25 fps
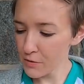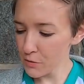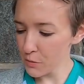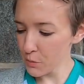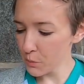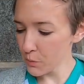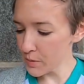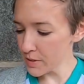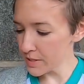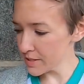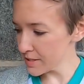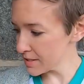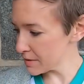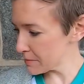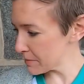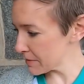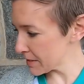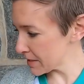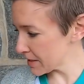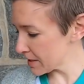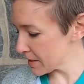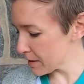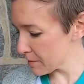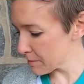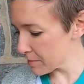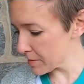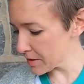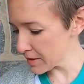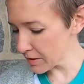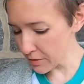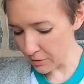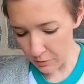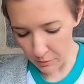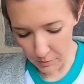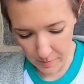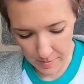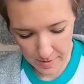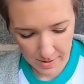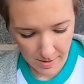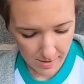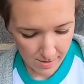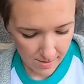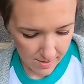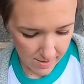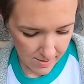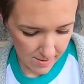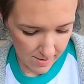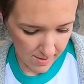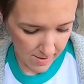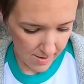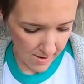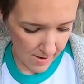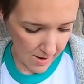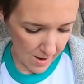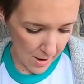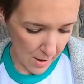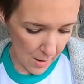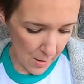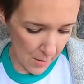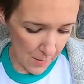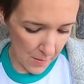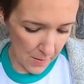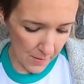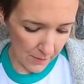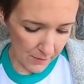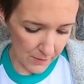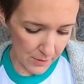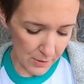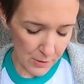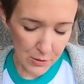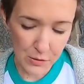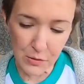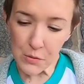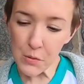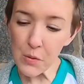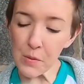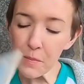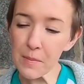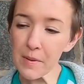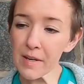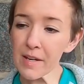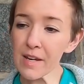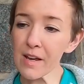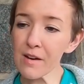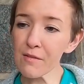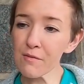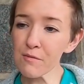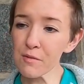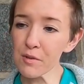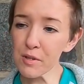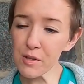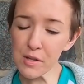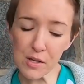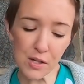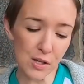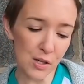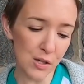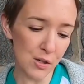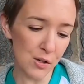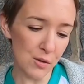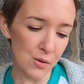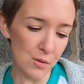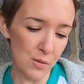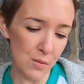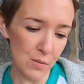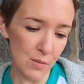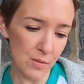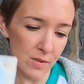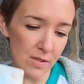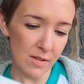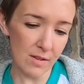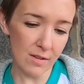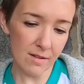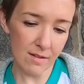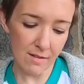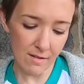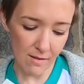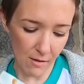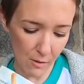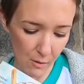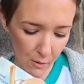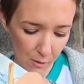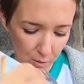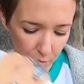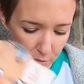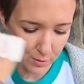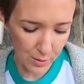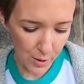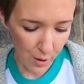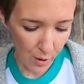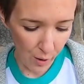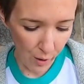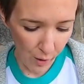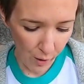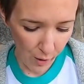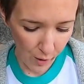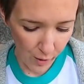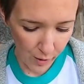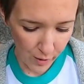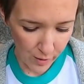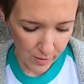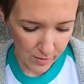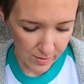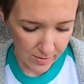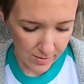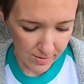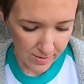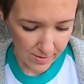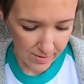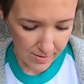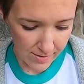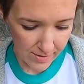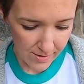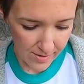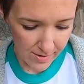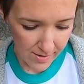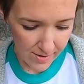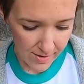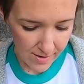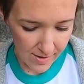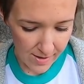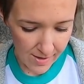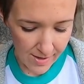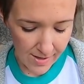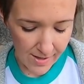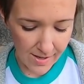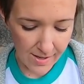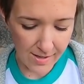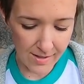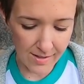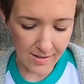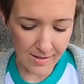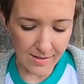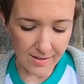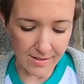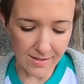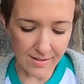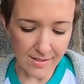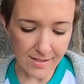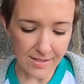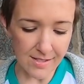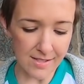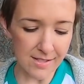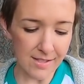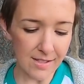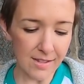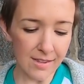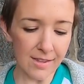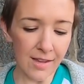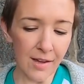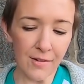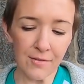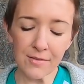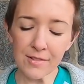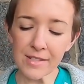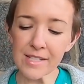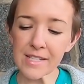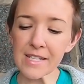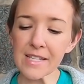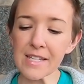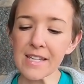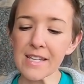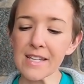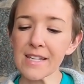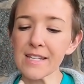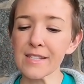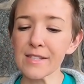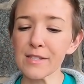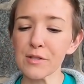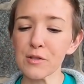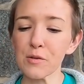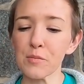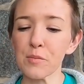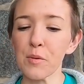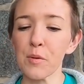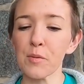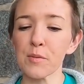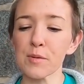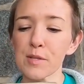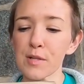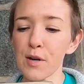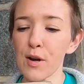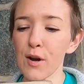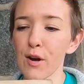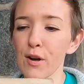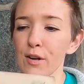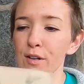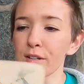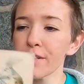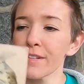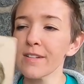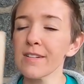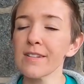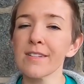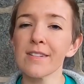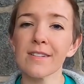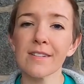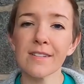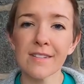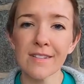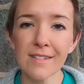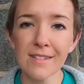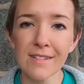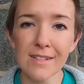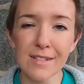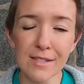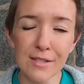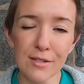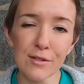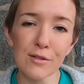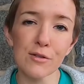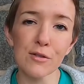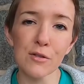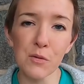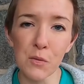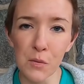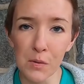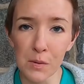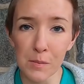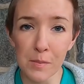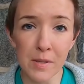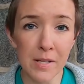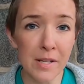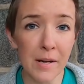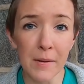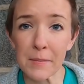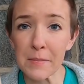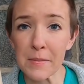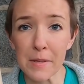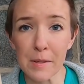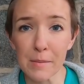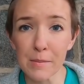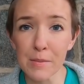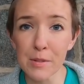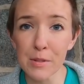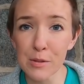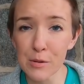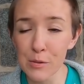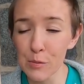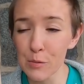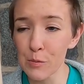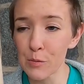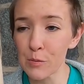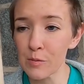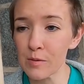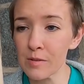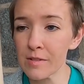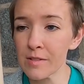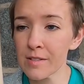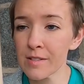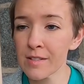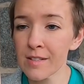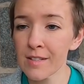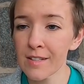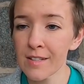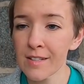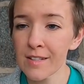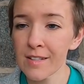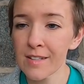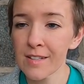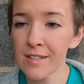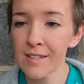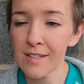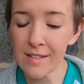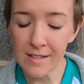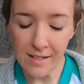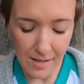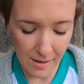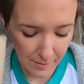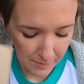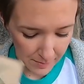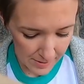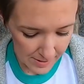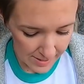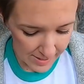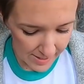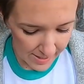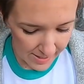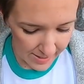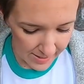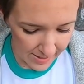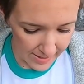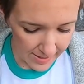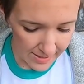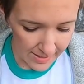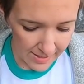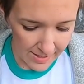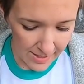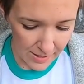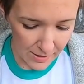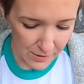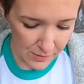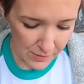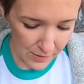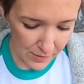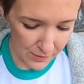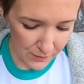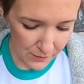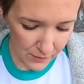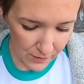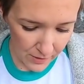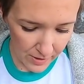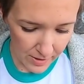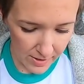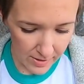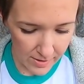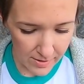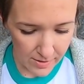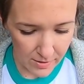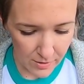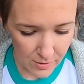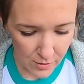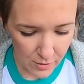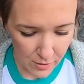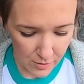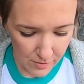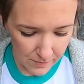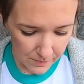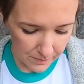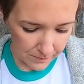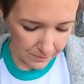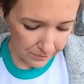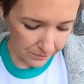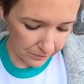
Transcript: The wind's picking up a little bit. We have an assortment of really cute old cards, this lovely Easter postcard. Easter is going to be coming up soon. I'm excited to decorate for Easter.